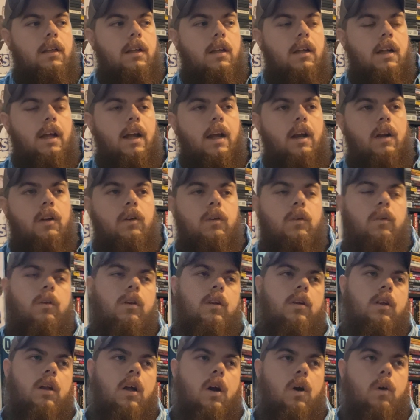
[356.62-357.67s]
our
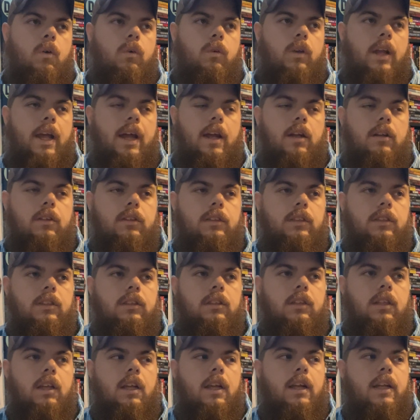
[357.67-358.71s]
old house.
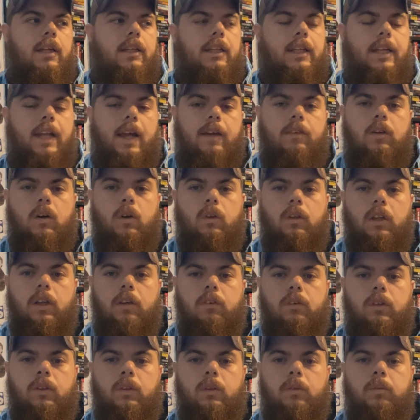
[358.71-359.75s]
Didn't have a whole lot of
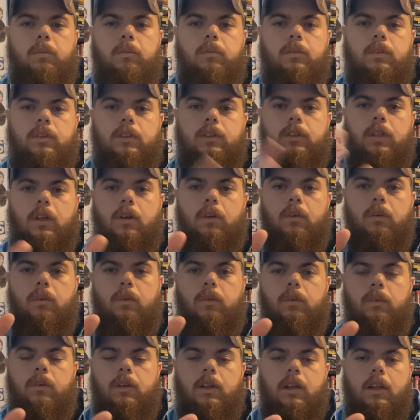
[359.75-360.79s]
room,
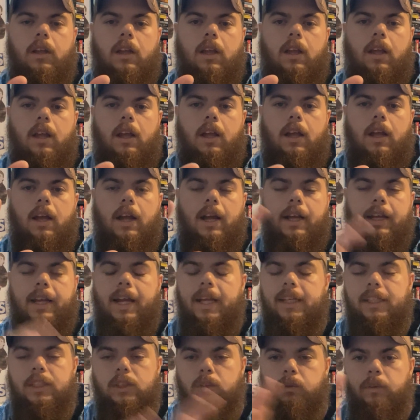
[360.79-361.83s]
so I got
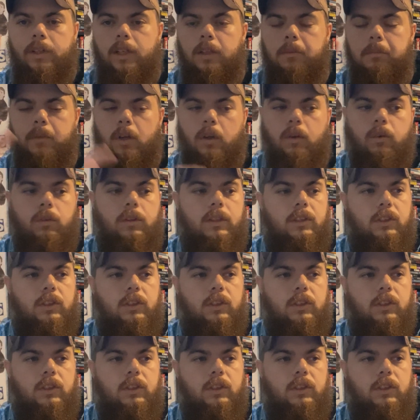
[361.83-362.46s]
in this weird mode and